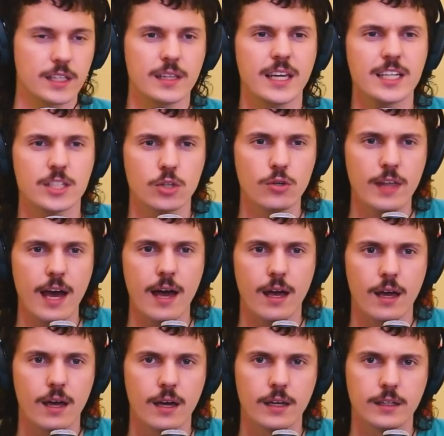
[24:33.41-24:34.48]
Didn't they do
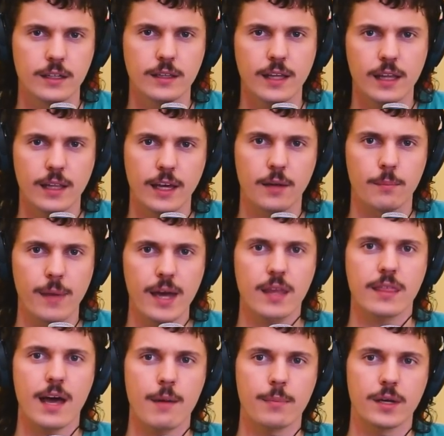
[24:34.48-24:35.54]
that? Didn't they like
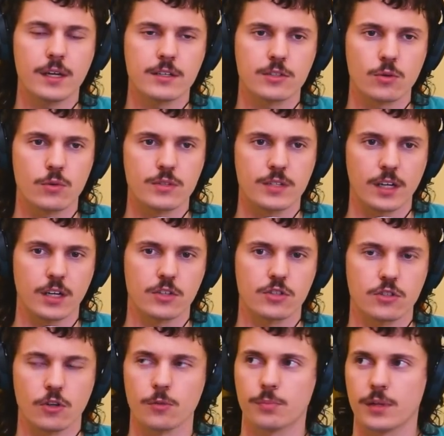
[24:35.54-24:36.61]
make that because there was like a
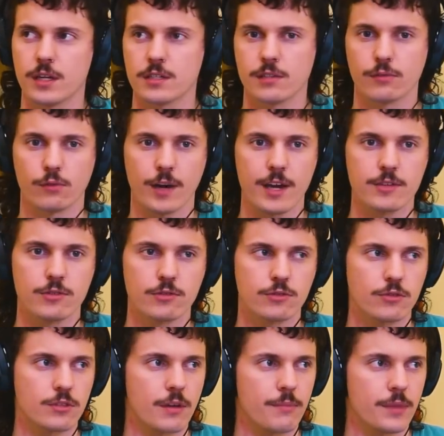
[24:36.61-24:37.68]
surplus of razors
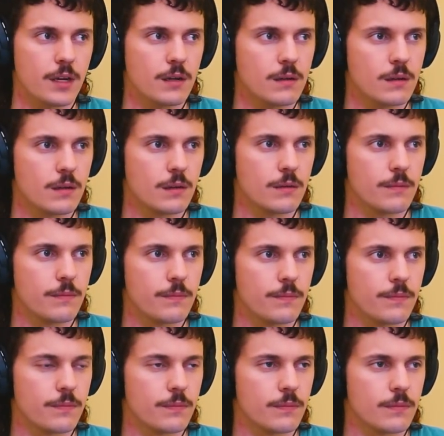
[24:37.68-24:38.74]
or something?
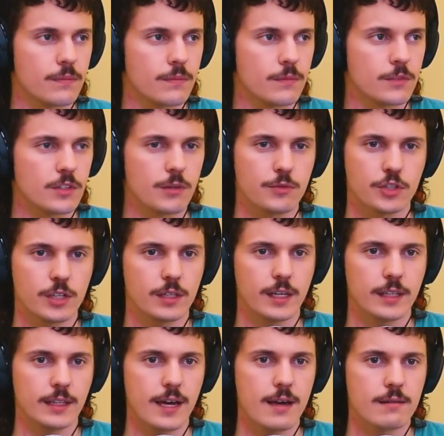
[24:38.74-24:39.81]
Some shit
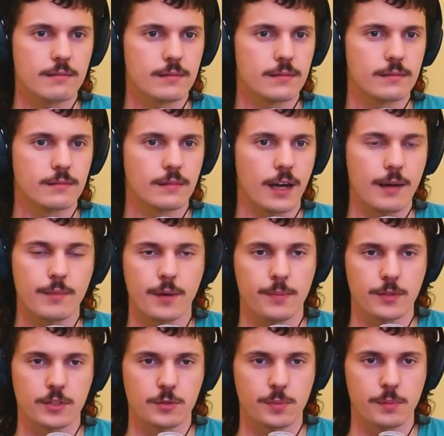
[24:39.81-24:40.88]
like that. I might
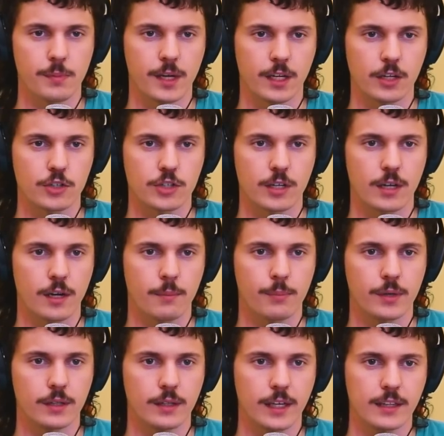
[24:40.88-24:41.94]
just be making shit up,
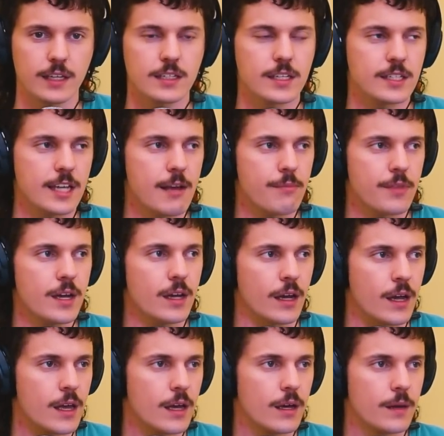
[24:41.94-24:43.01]
but like that's the same thing,
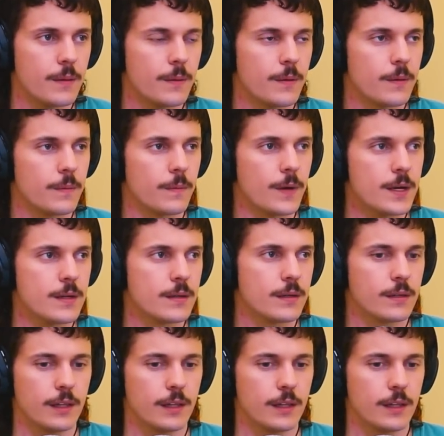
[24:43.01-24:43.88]
right?